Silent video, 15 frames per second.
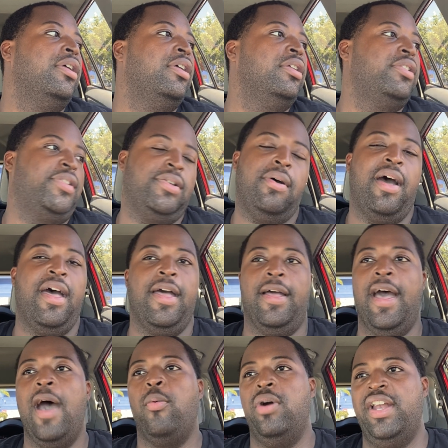So
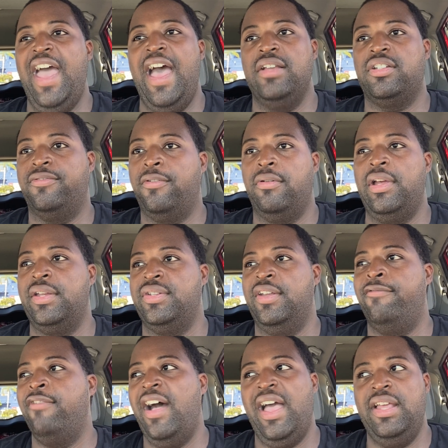I would ask for his
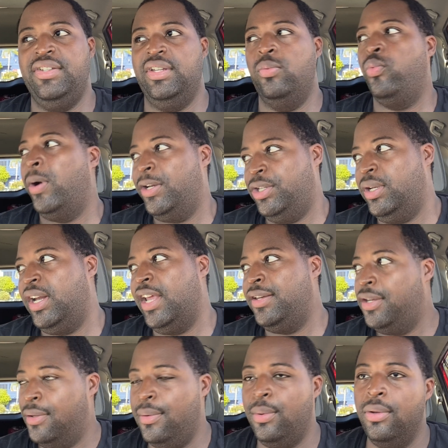advice and what should I
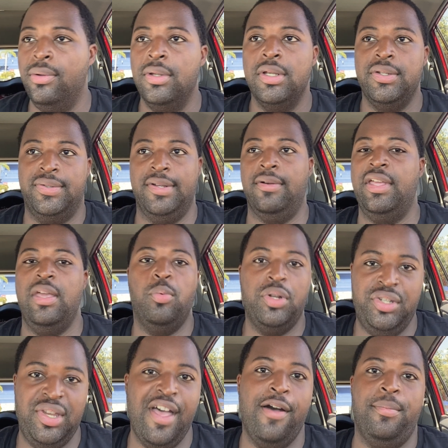do, so he would
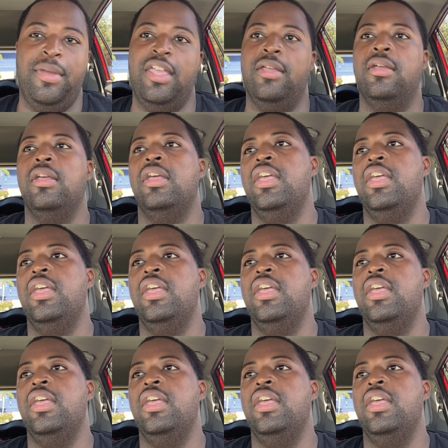tell me.